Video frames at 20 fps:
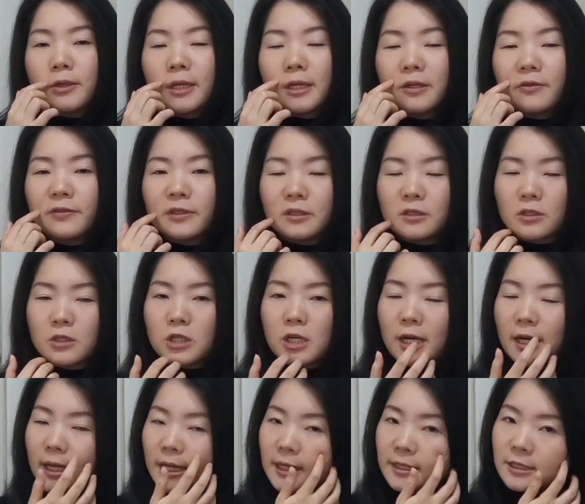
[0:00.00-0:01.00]
do I live in
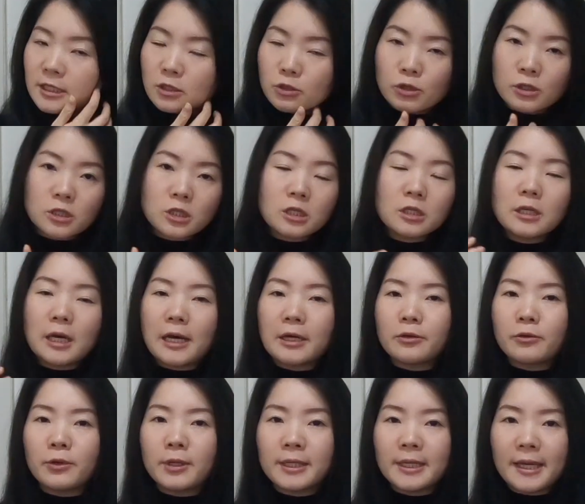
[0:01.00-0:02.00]
Australia? This question
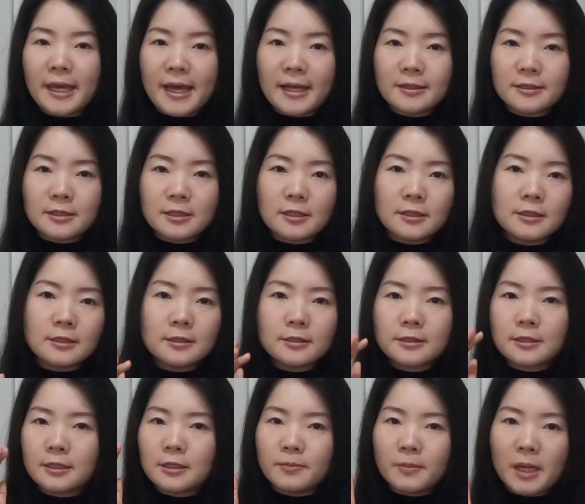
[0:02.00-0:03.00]
I already
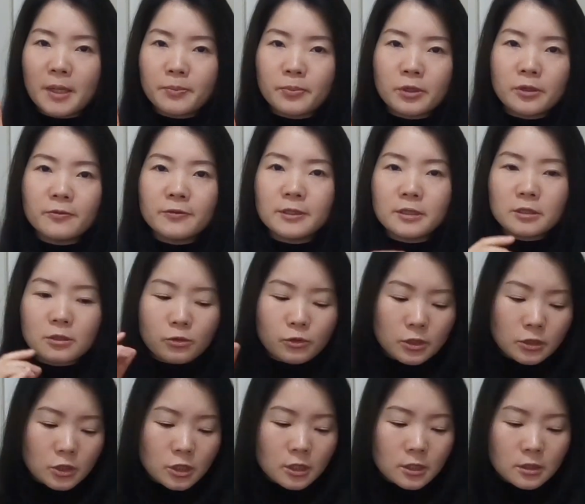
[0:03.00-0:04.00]
answered in my previous
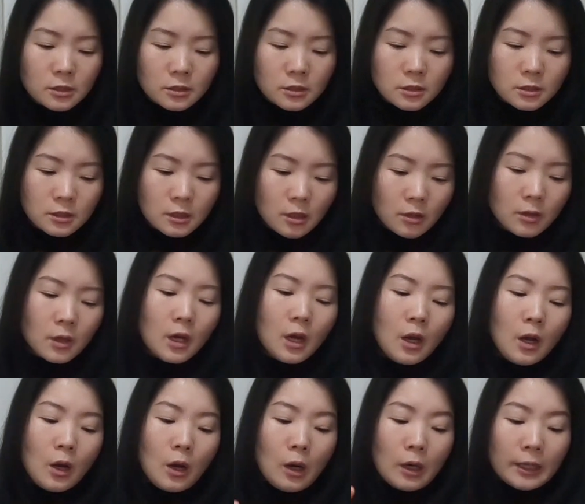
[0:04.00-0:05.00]
questions. So,
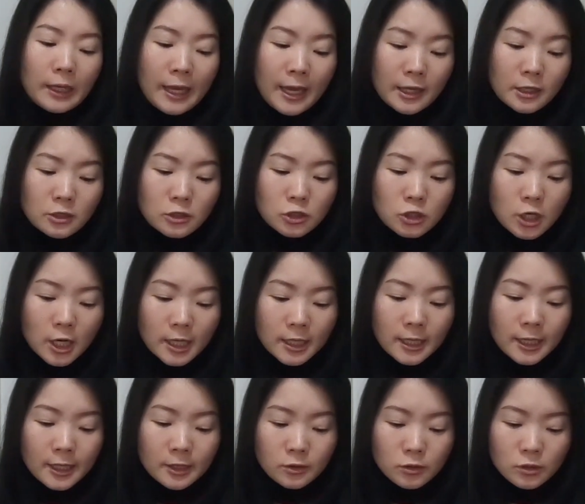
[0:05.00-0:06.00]
can
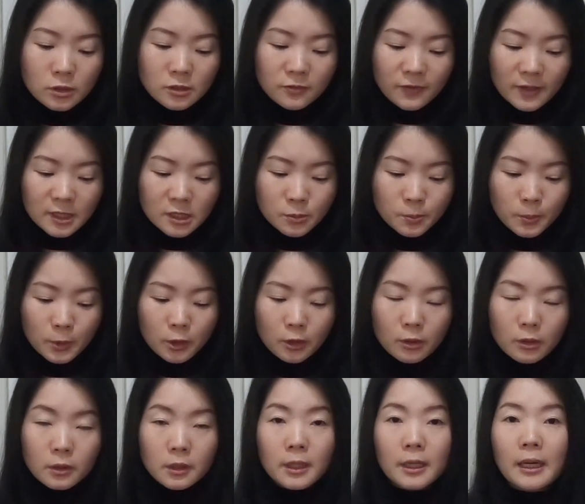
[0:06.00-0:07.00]
China use
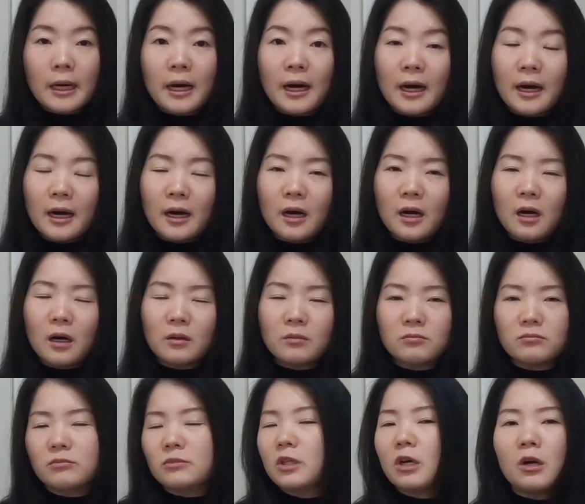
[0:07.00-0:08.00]
Facebook?
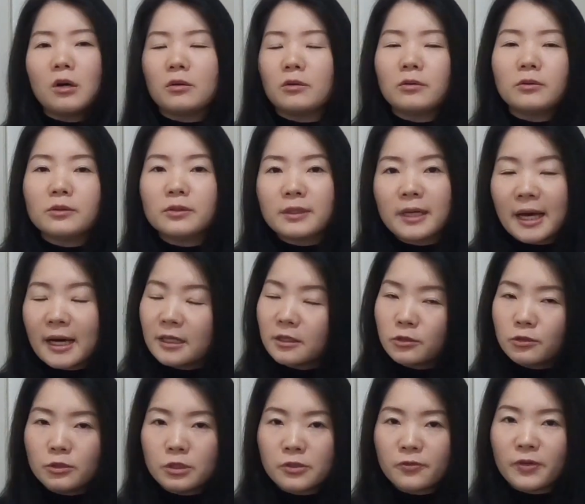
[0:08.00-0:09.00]
No, you
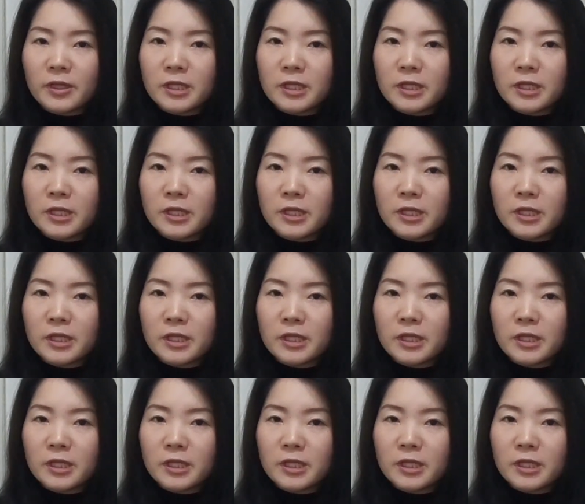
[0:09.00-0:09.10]
can't use